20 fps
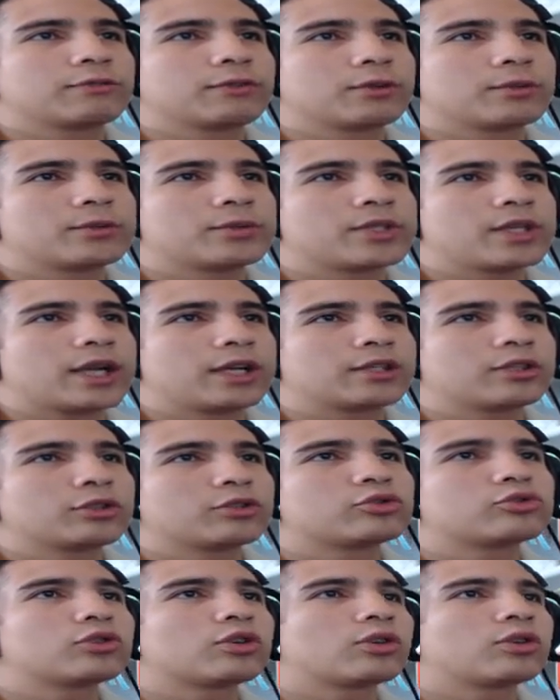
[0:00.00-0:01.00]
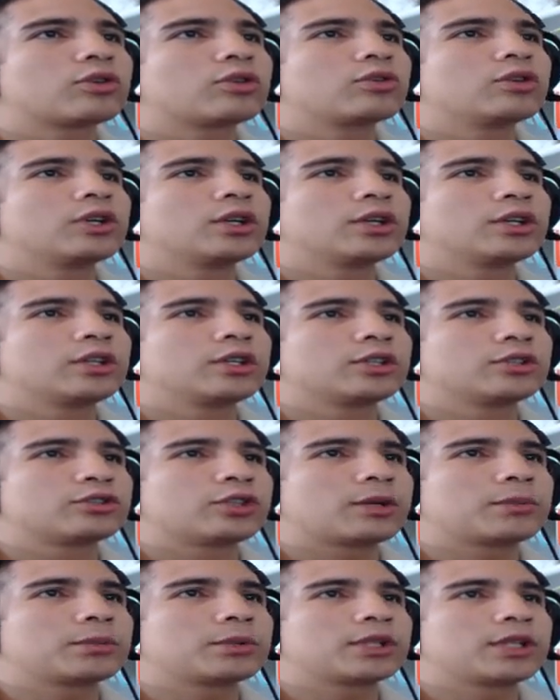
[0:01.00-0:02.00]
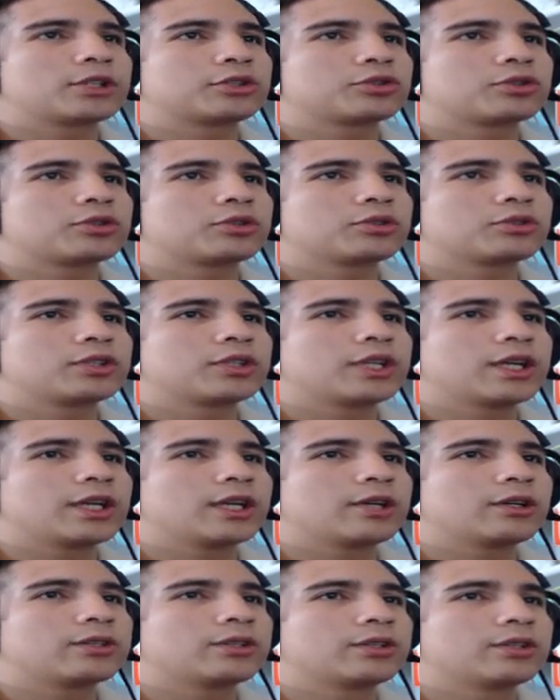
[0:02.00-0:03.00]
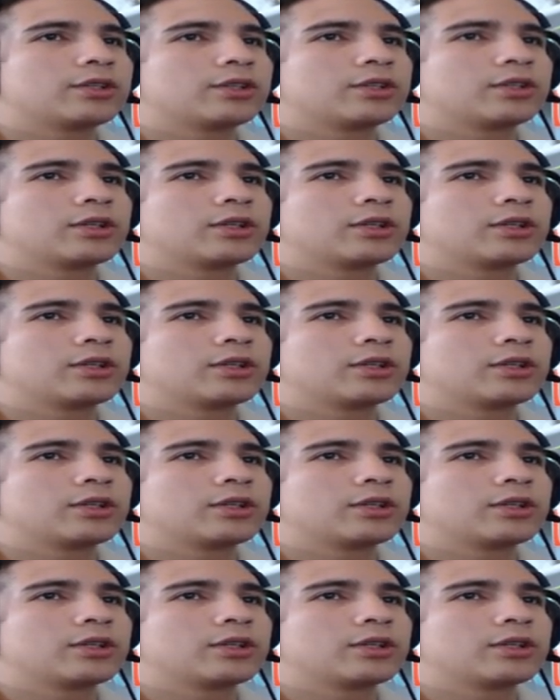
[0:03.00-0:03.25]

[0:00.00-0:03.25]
from side control, dropping that shoulder down.